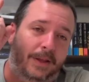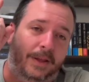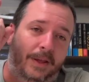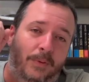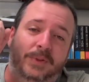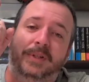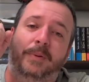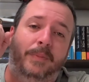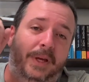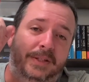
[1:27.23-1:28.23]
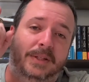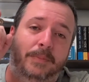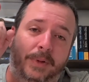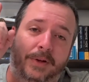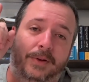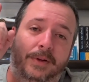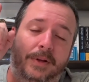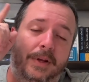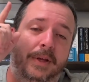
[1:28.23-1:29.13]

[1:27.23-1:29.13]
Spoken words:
it was an amazing build.